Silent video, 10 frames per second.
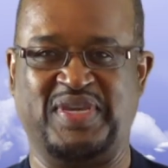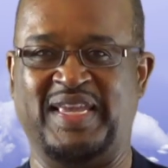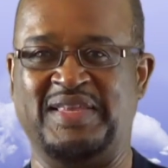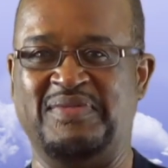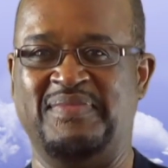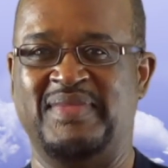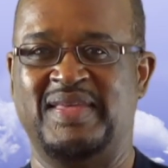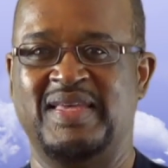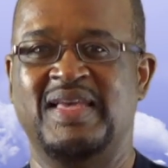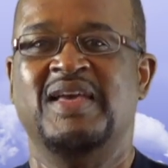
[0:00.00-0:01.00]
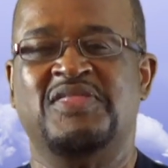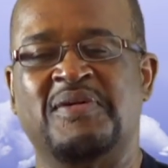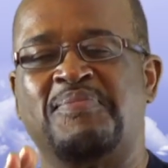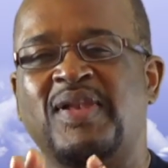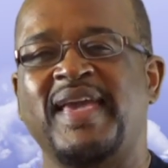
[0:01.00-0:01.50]
kingdom.
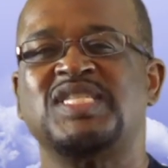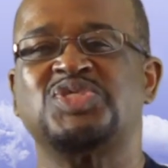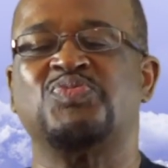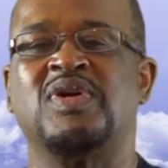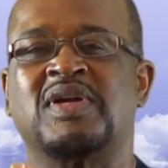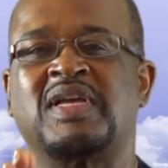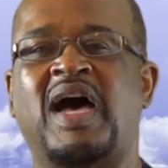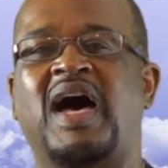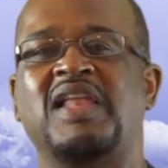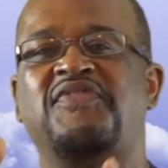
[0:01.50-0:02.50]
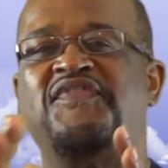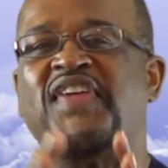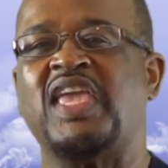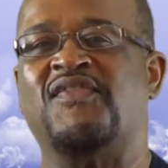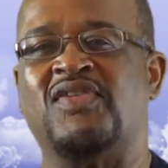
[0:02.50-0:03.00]
The place where God
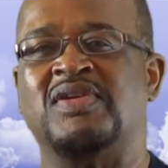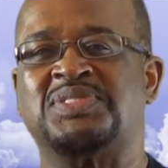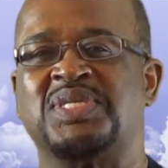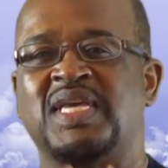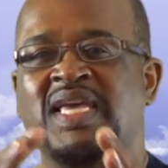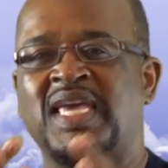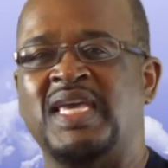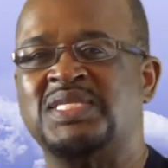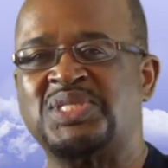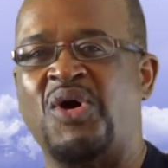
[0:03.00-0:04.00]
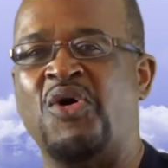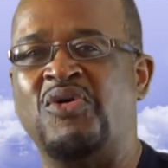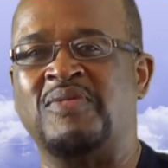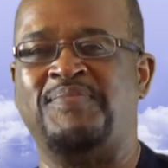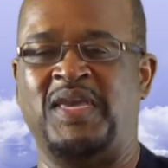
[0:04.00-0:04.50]
favors his
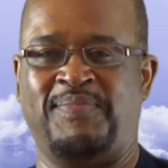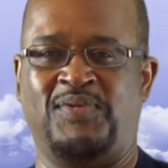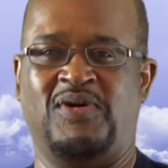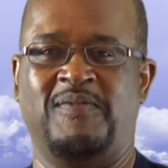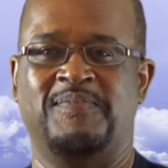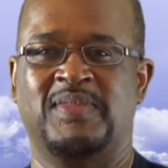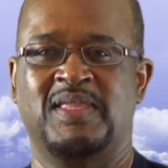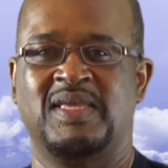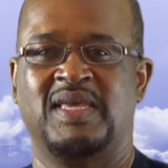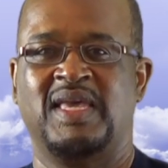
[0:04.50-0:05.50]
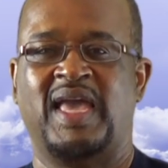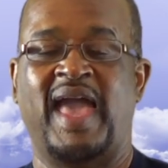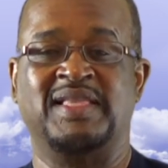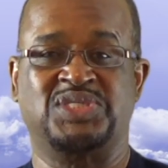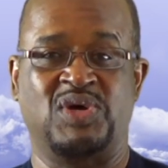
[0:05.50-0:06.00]
own people.
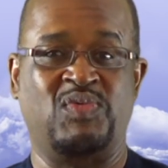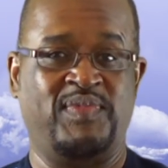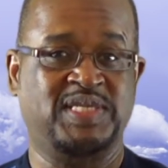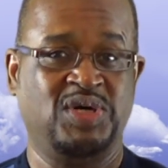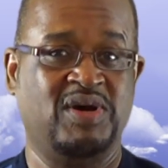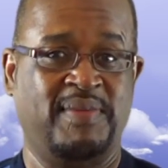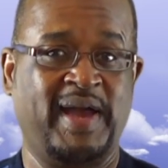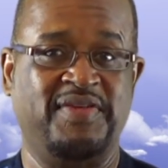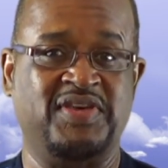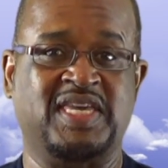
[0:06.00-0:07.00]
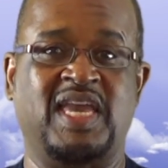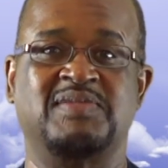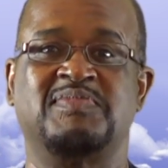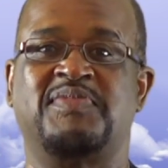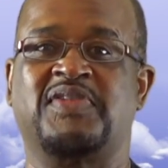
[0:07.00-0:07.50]
And so when we talk about the
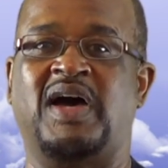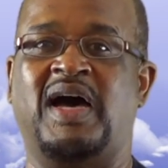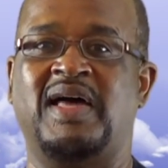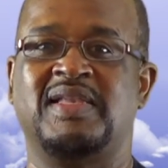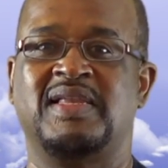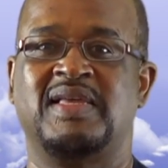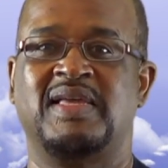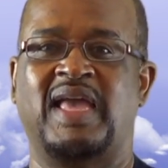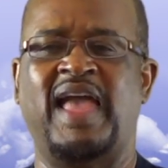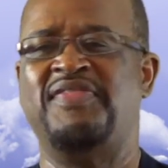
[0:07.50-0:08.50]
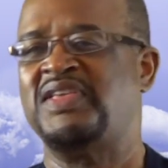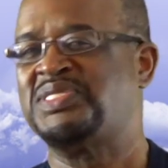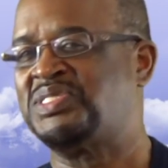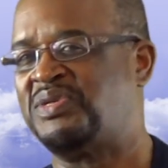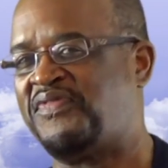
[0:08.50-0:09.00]
Kingdom of God, and this
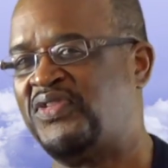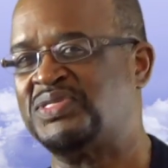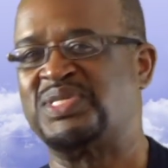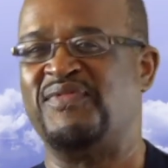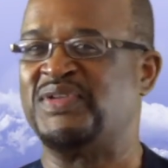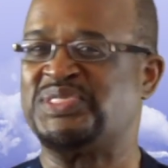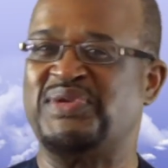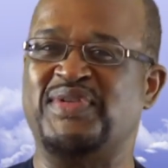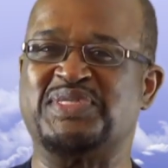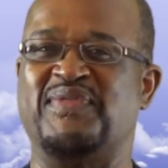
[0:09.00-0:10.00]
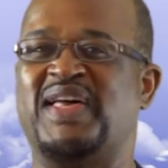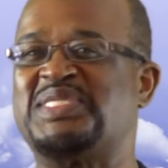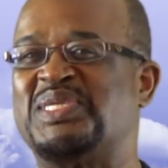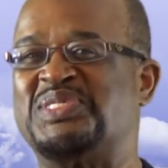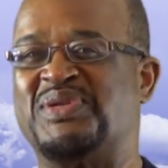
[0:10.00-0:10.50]
is the first of a series of
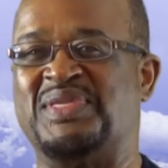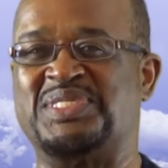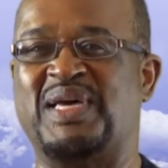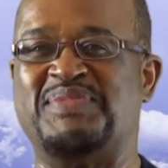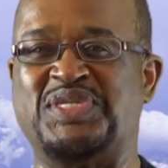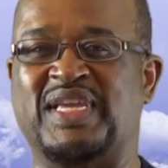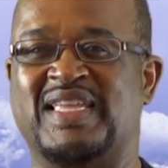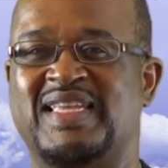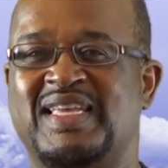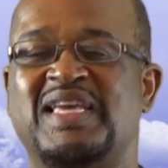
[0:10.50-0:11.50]
lessons on the subject,